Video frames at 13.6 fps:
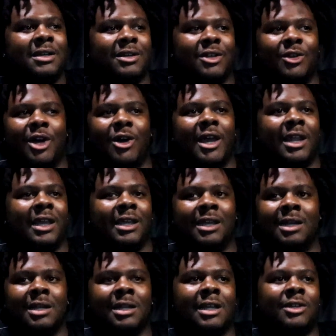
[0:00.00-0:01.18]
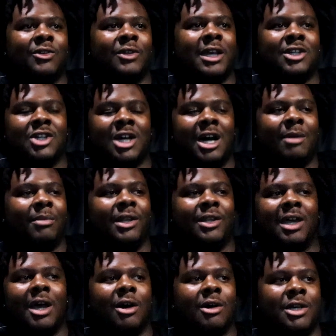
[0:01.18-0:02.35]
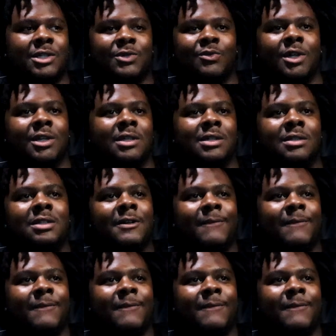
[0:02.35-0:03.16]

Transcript: Yeah. You know, and they get in and they do their job, but they always wanted